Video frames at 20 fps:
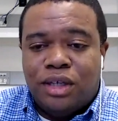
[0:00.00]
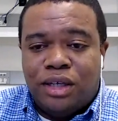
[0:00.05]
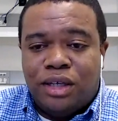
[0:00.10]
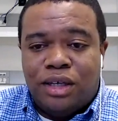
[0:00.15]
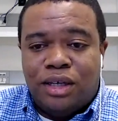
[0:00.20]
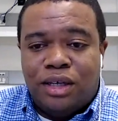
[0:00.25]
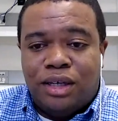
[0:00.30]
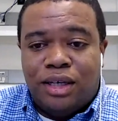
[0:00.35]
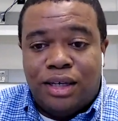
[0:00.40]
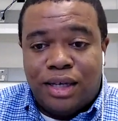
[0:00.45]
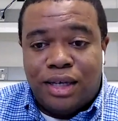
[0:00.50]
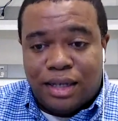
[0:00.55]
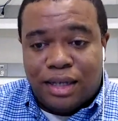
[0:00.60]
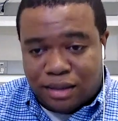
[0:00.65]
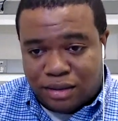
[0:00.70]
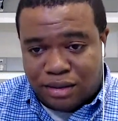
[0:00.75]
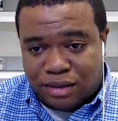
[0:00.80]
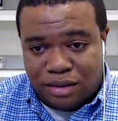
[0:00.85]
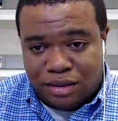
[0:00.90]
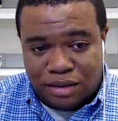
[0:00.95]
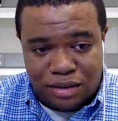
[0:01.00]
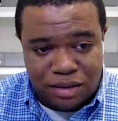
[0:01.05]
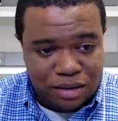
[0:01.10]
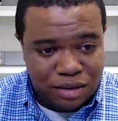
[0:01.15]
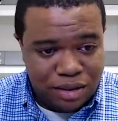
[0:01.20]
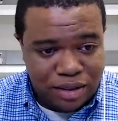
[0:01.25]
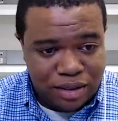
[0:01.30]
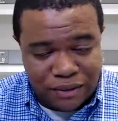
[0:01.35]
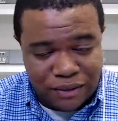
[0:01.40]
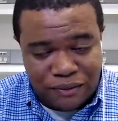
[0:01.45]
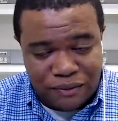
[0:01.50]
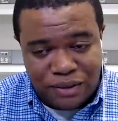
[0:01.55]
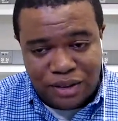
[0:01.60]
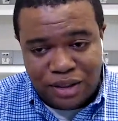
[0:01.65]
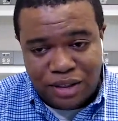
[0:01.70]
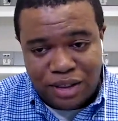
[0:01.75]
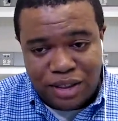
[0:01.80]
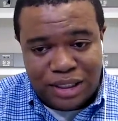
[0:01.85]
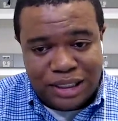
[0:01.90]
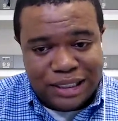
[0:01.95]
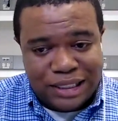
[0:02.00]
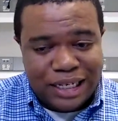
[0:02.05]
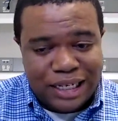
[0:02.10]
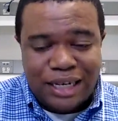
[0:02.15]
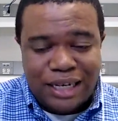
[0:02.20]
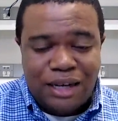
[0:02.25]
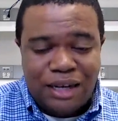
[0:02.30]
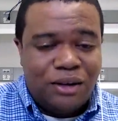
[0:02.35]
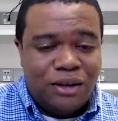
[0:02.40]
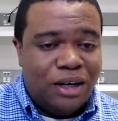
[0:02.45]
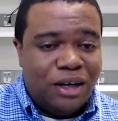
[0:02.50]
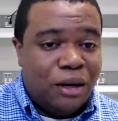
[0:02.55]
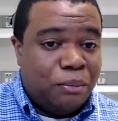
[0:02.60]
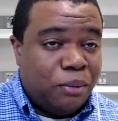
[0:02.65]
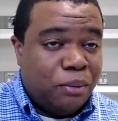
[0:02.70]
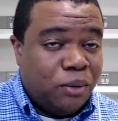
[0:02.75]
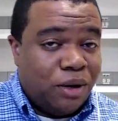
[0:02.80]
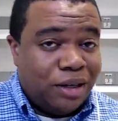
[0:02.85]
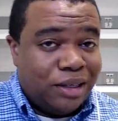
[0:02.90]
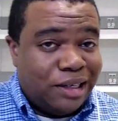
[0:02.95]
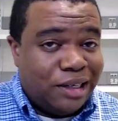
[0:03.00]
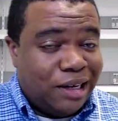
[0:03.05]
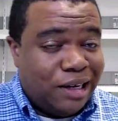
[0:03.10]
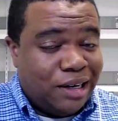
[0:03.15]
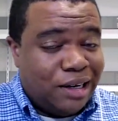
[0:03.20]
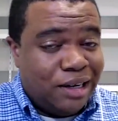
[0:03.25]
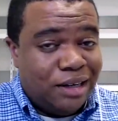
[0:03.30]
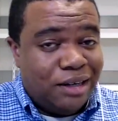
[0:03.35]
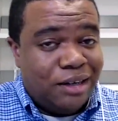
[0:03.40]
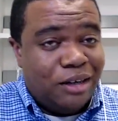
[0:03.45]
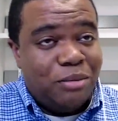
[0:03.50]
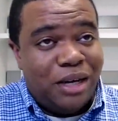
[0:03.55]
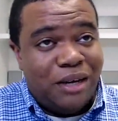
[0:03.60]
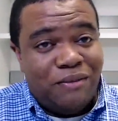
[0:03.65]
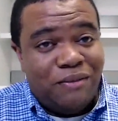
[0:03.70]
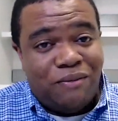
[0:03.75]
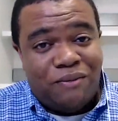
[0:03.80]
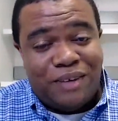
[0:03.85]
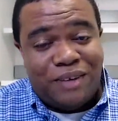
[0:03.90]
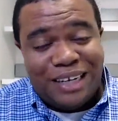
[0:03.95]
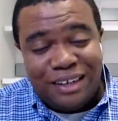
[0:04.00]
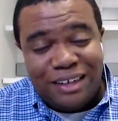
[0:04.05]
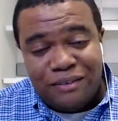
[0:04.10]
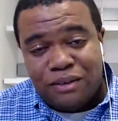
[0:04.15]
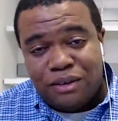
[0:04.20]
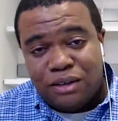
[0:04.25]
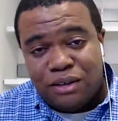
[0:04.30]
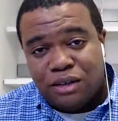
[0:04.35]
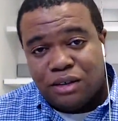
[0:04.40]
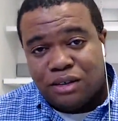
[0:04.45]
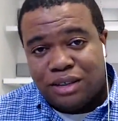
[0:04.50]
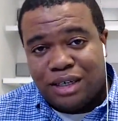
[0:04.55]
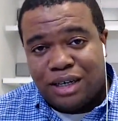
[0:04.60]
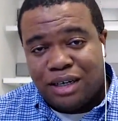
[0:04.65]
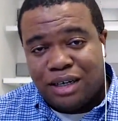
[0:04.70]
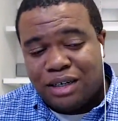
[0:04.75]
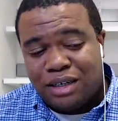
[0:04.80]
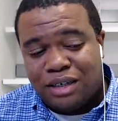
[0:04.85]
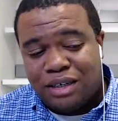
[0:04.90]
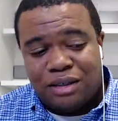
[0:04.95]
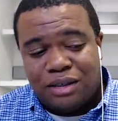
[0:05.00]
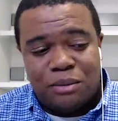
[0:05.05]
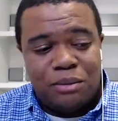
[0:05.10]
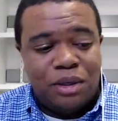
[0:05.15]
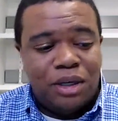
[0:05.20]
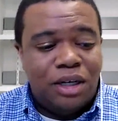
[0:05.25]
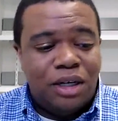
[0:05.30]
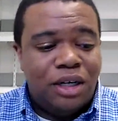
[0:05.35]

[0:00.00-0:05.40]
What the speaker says: Yes, definitely check out upwork.com and fiverr.com.